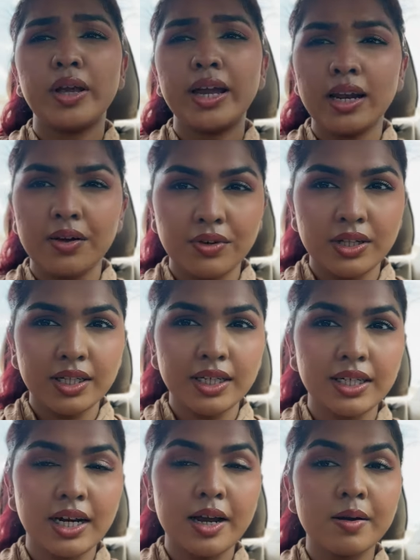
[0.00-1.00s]
get
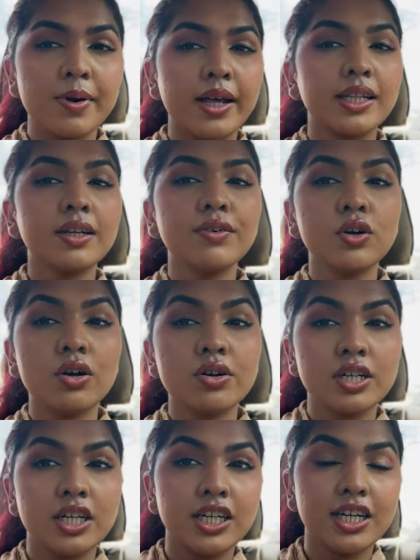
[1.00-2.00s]
everything right. But I think we got
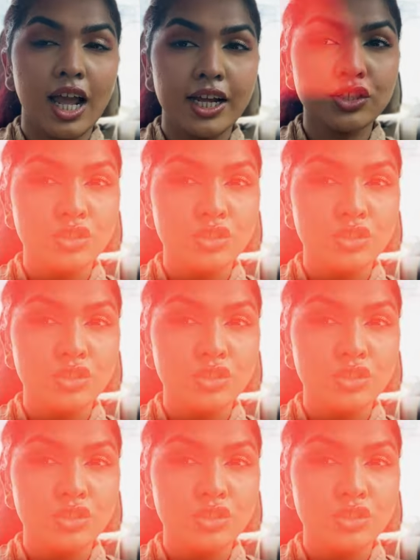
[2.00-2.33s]
really nice